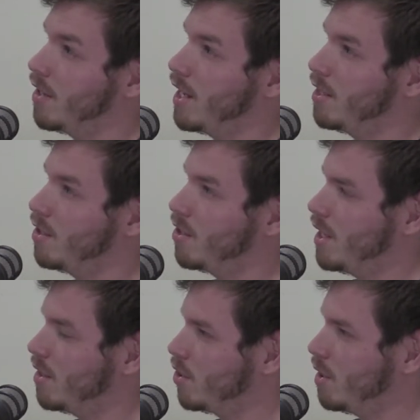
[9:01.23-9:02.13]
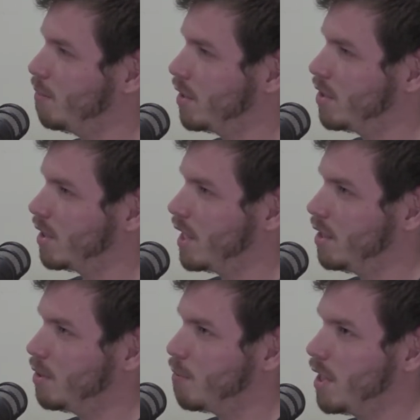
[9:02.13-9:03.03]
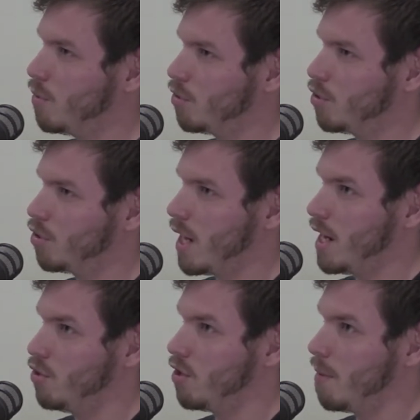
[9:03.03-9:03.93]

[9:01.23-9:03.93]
they can say the simplest things, but it will change